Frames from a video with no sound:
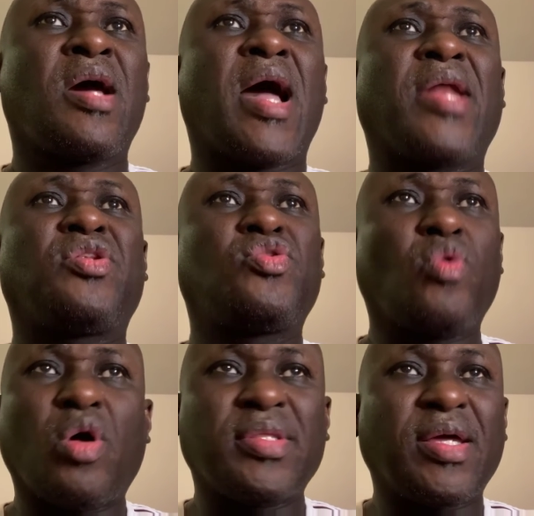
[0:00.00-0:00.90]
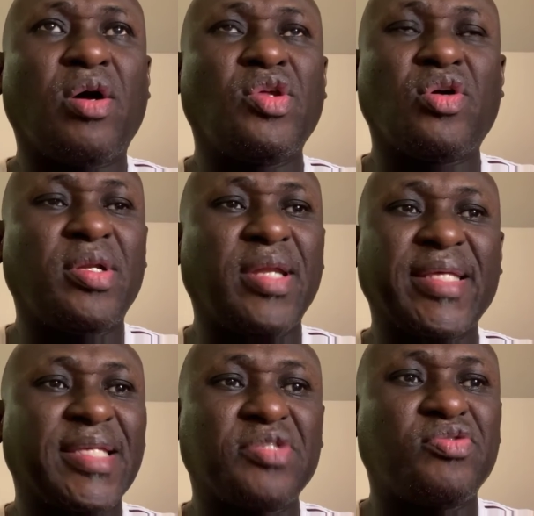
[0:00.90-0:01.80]
and do all your
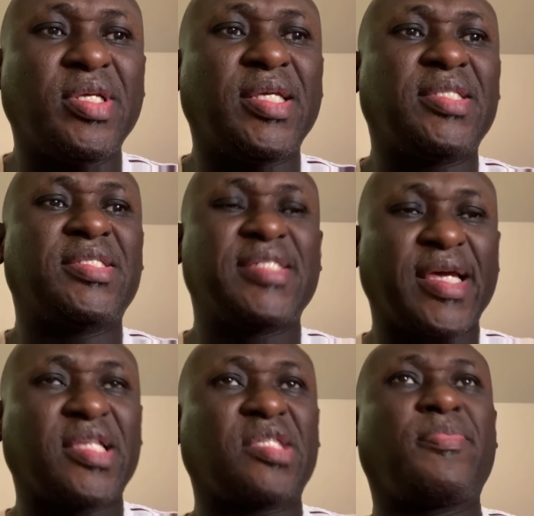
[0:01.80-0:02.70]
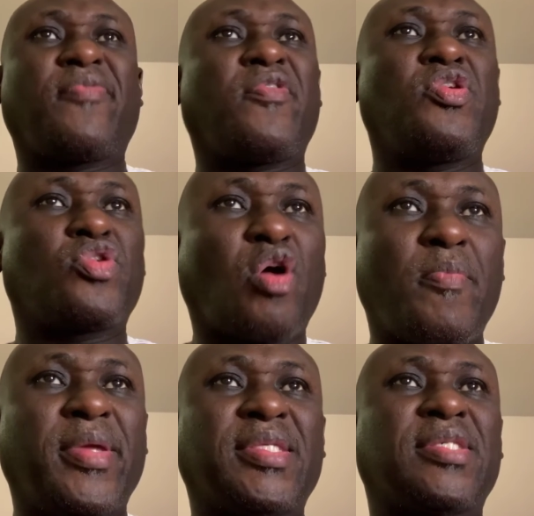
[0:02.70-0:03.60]
necessary checks before you
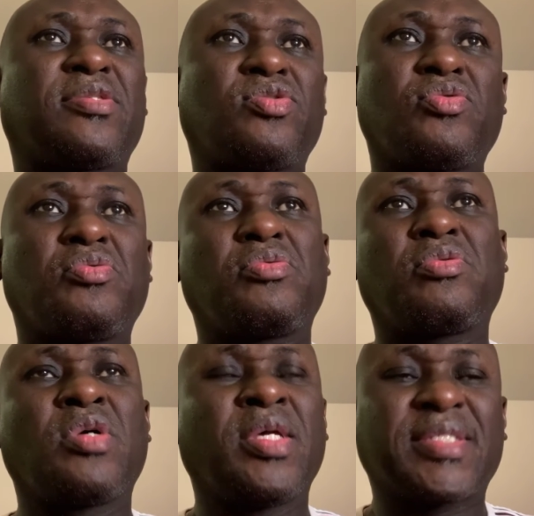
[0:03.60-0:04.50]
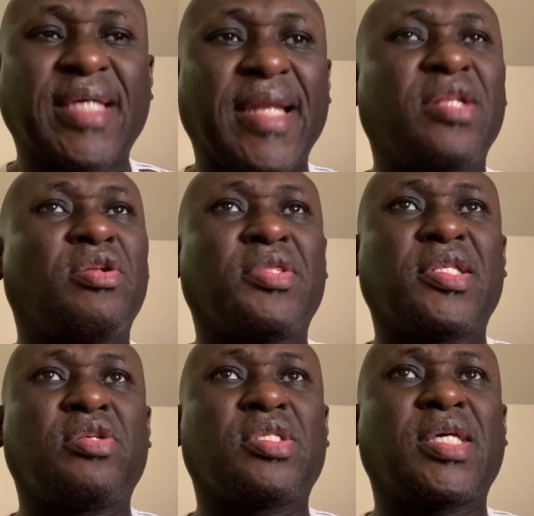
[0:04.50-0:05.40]
commit to signing on the
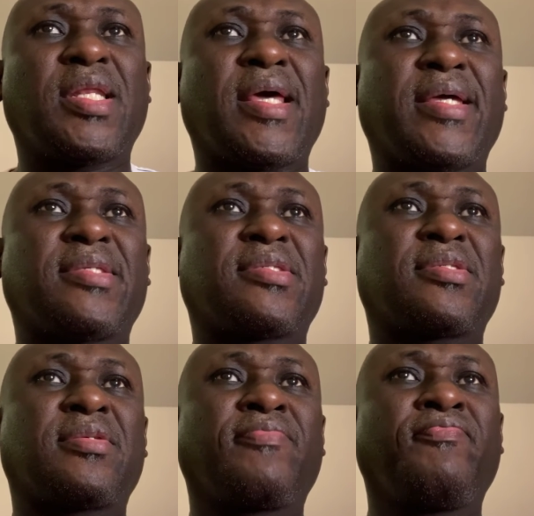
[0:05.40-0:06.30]
dotted lines.